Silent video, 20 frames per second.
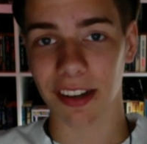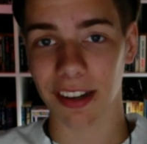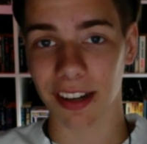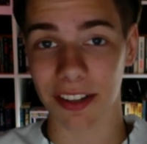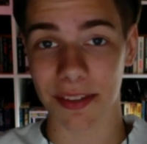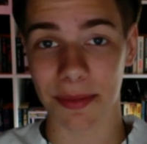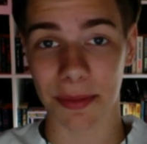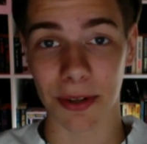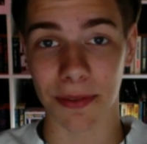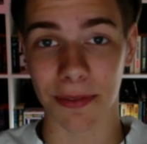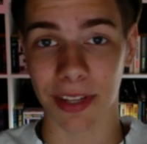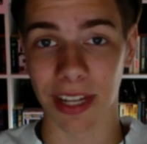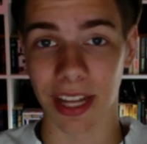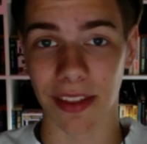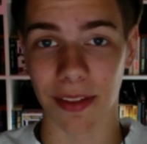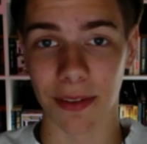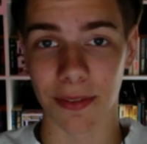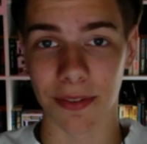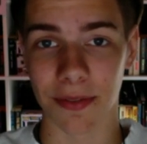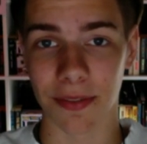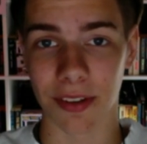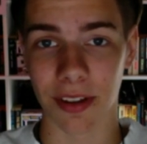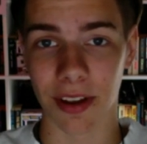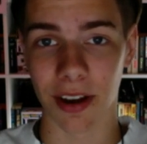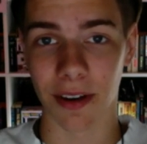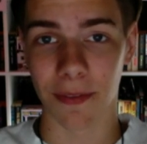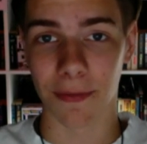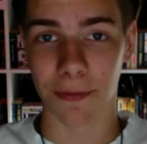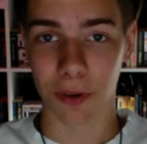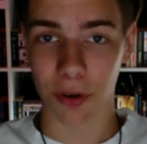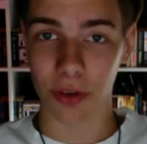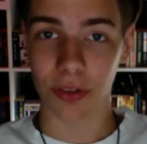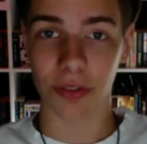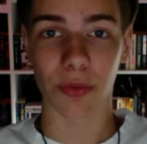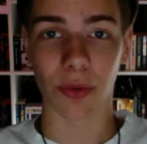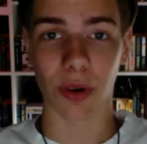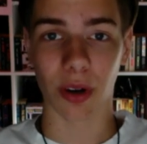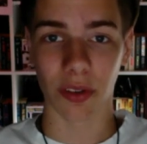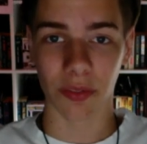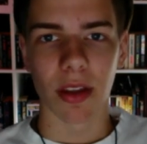this movie than the
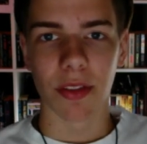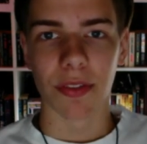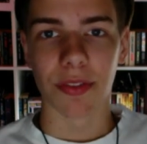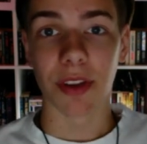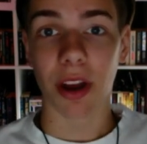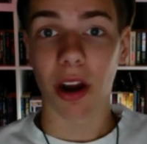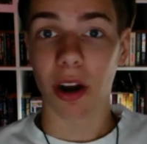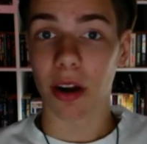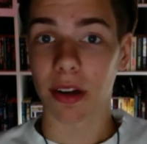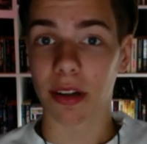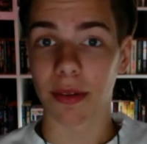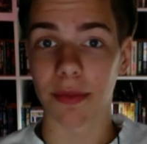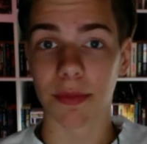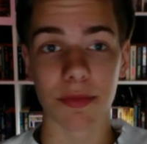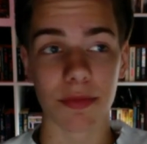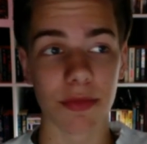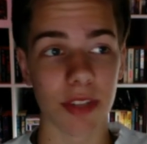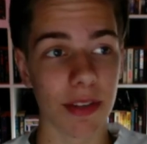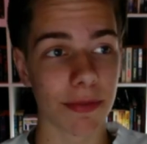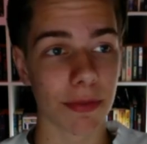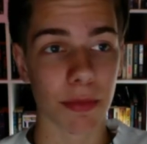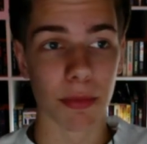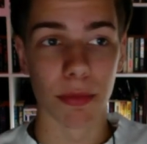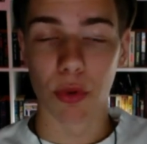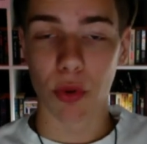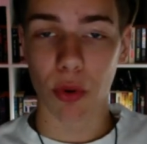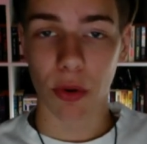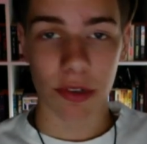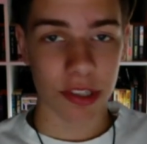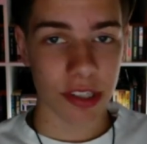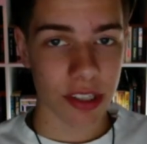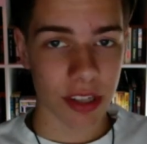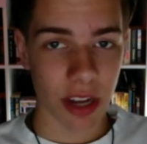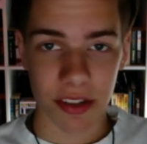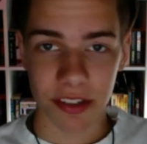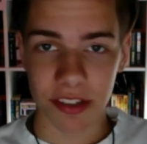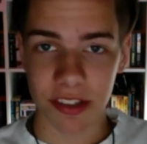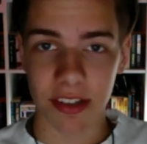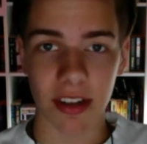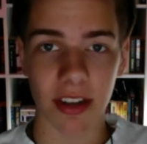first one. There are even more
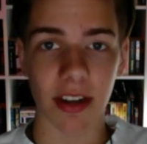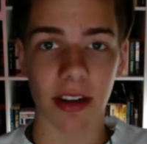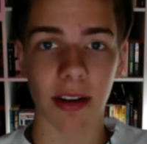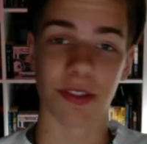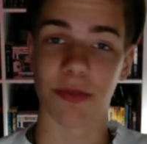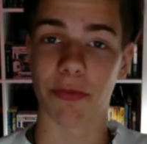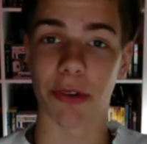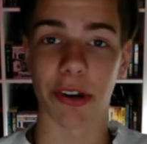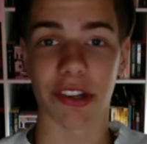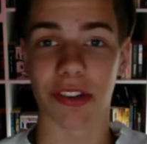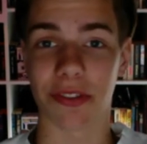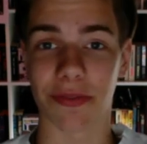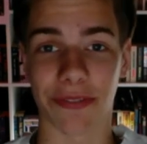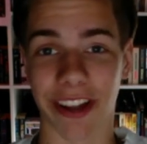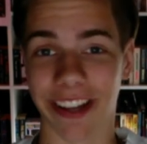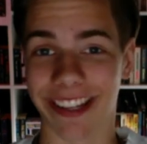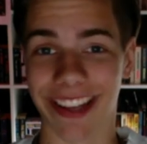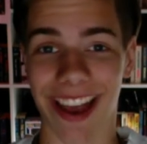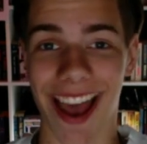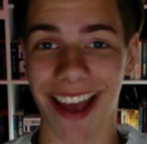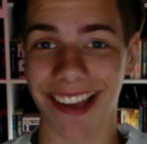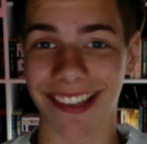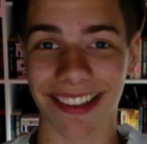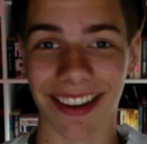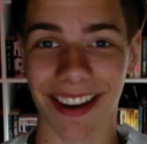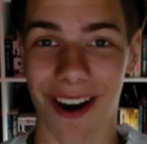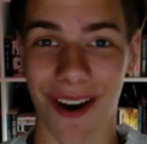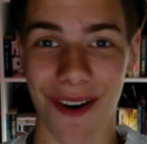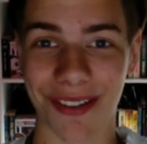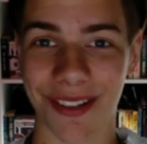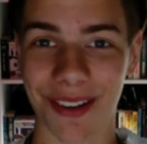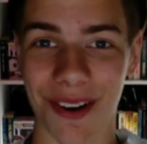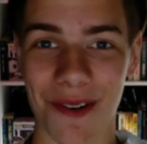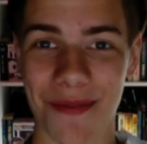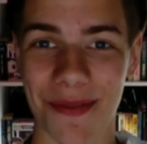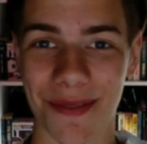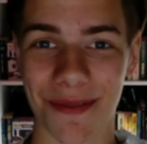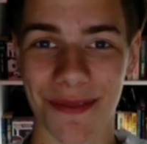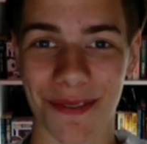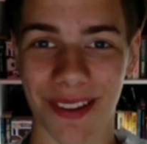stunts in here, which is fantastic. Always
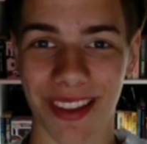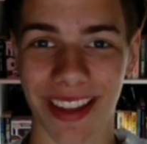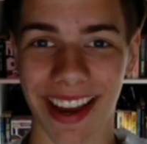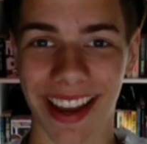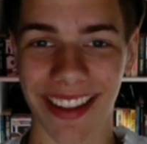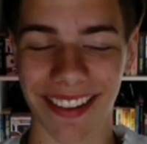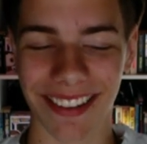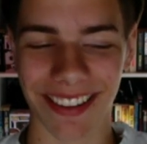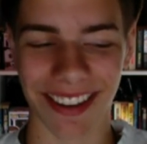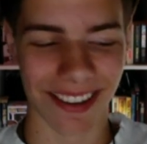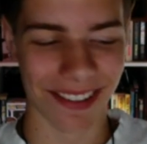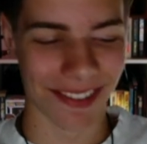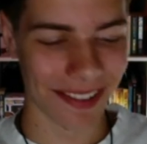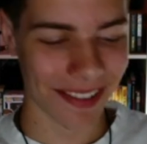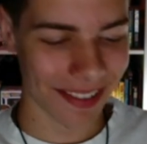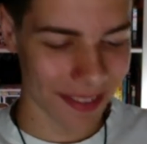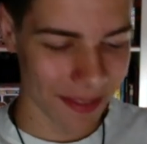open for that, you know.